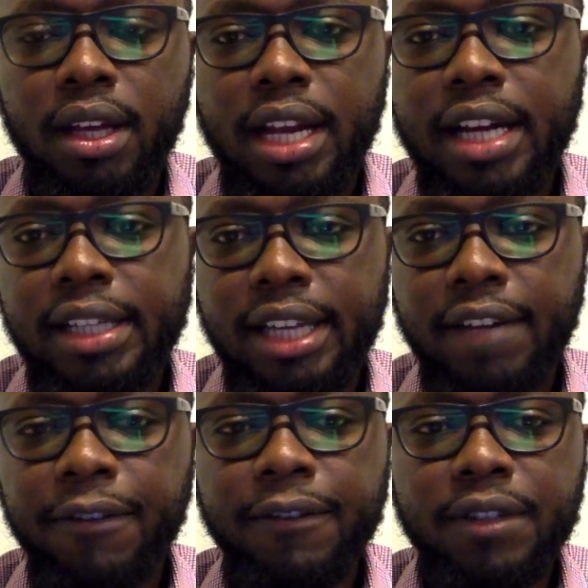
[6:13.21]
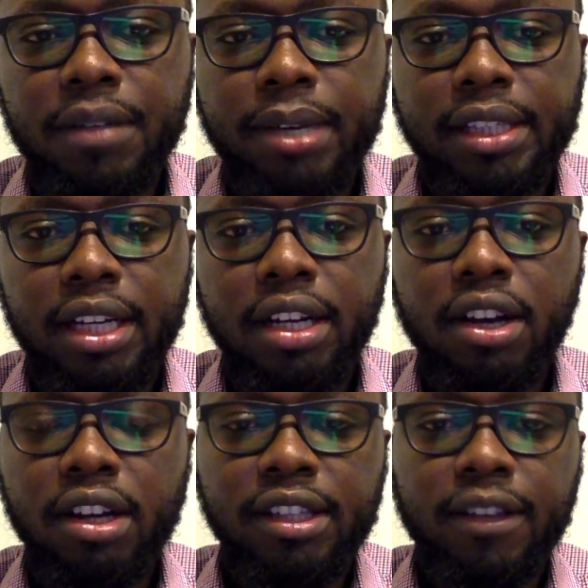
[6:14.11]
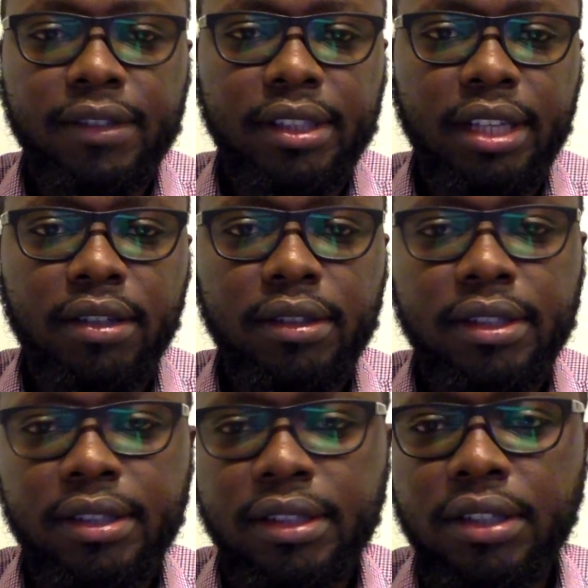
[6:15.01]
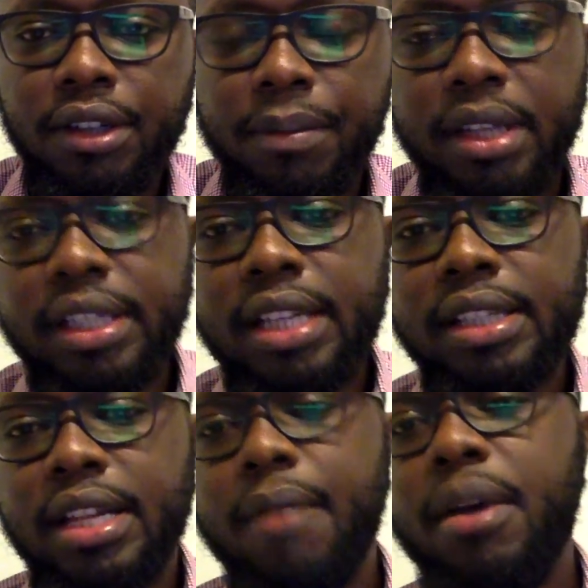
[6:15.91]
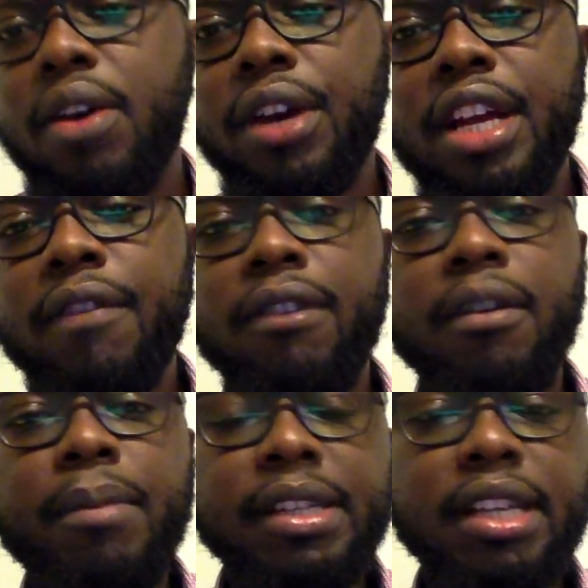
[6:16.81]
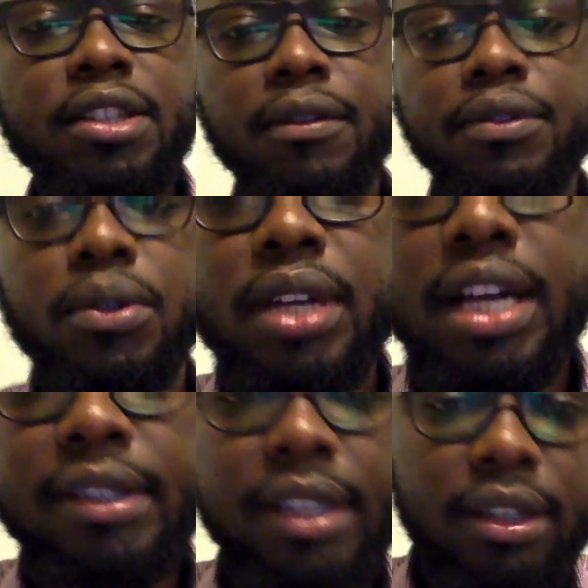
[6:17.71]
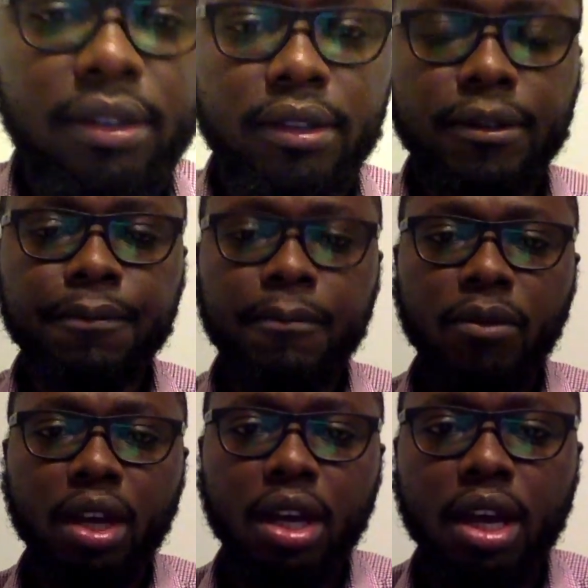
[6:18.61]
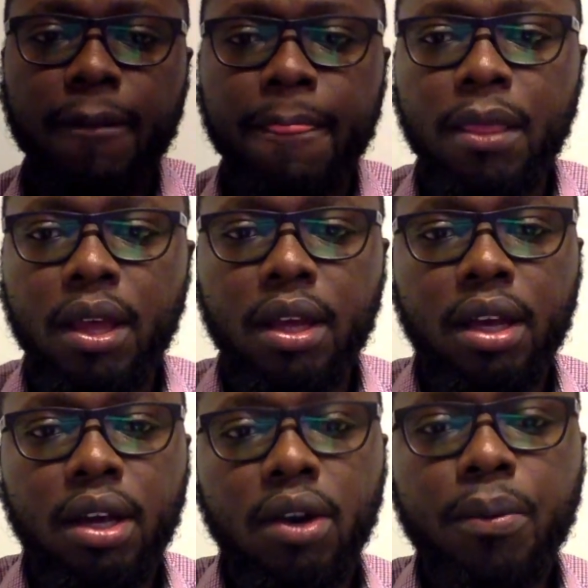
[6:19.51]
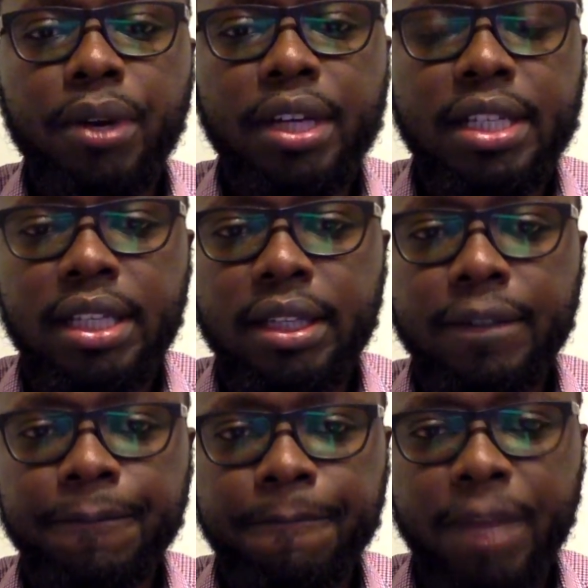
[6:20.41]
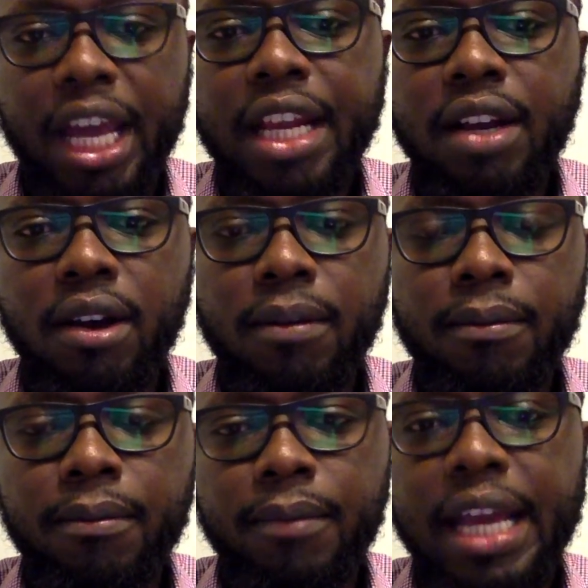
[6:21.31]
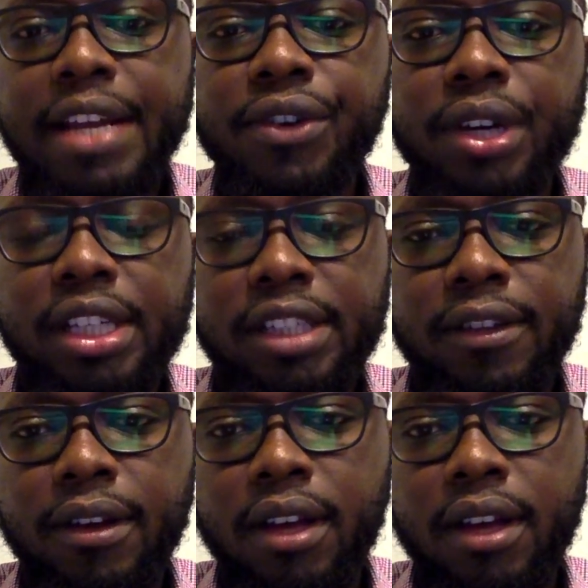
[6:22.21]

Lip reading: that is at 15%. Cost of sales still represents about 84% of total sales. Operating income increased